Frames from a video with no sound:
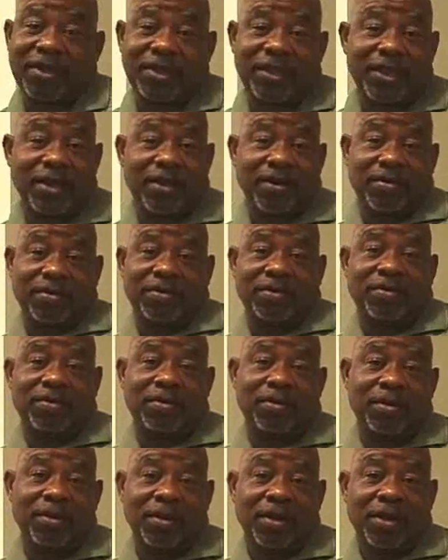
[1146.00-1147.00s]
there.
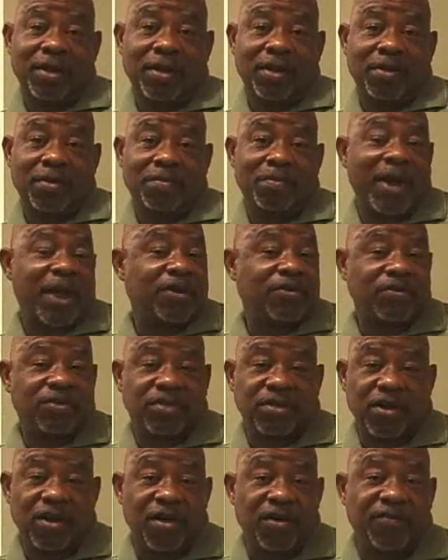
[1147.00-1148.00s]

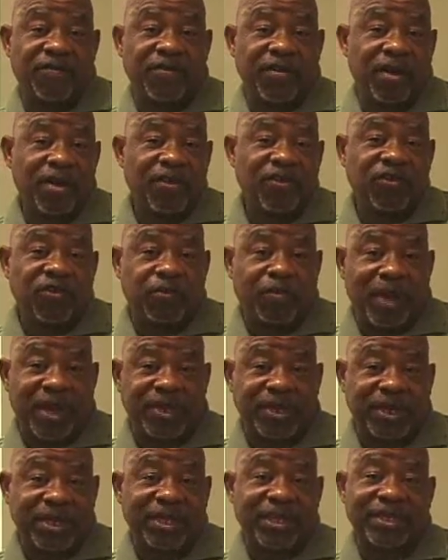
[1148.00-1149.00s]
Microsoft
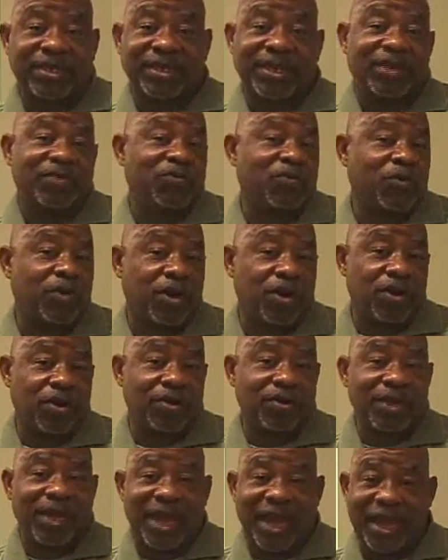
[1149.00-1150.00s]
specialists in
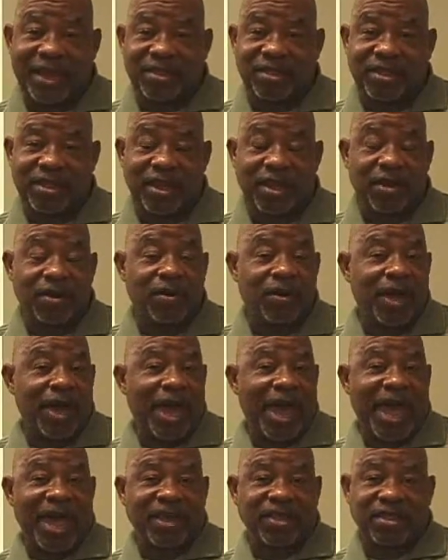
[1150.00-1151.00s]
Word, Excel,
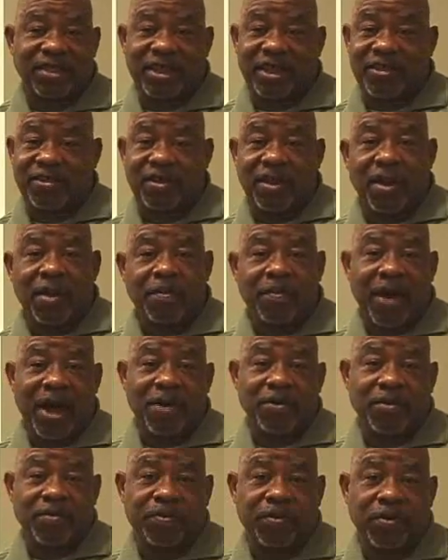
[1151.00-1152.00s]
Access,
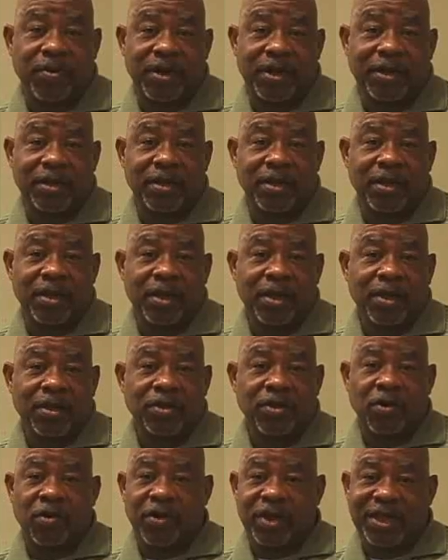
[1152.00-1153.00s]
PowerPoint.
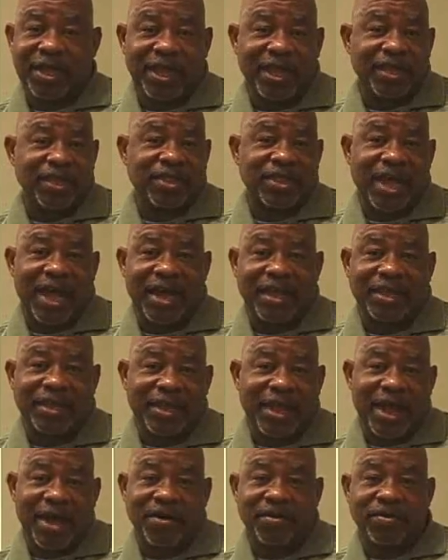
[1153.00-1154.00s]
Know it inside and
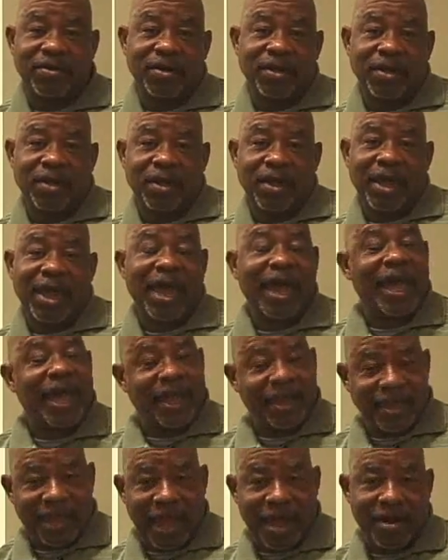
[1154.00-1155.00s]
out,
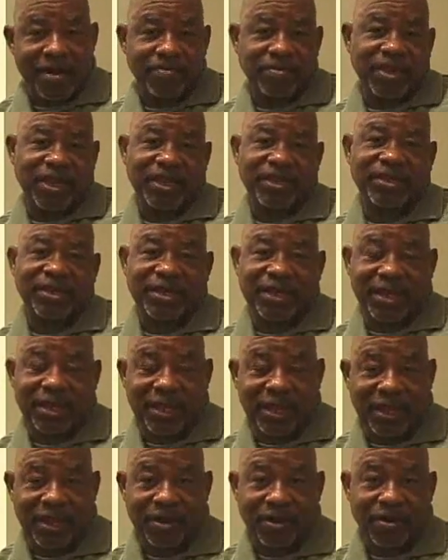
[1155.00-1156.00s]
and now I'm teaching it
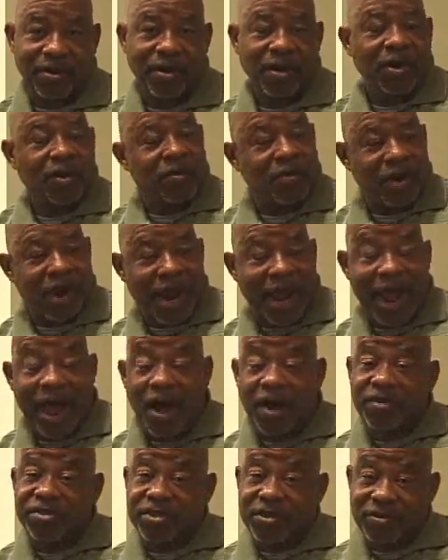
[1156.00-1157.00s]
here, where I
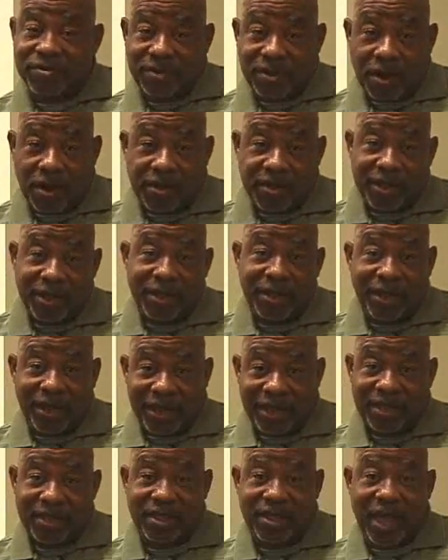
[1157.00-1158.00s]
also taught it
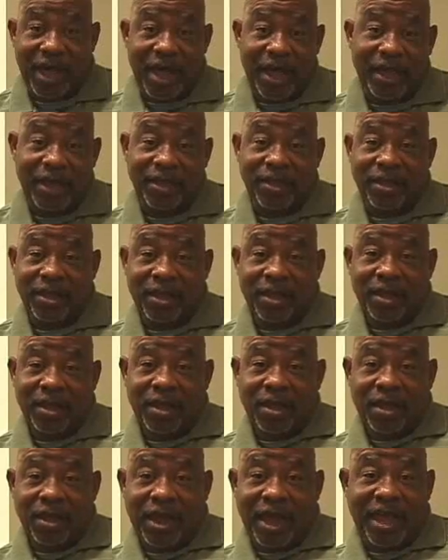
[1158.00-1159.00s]
inside
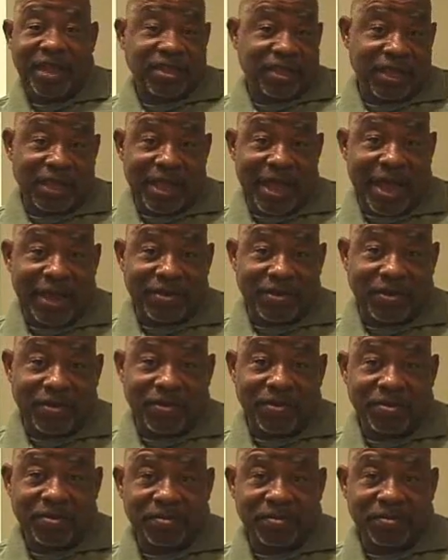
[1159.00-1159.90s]
at Solano.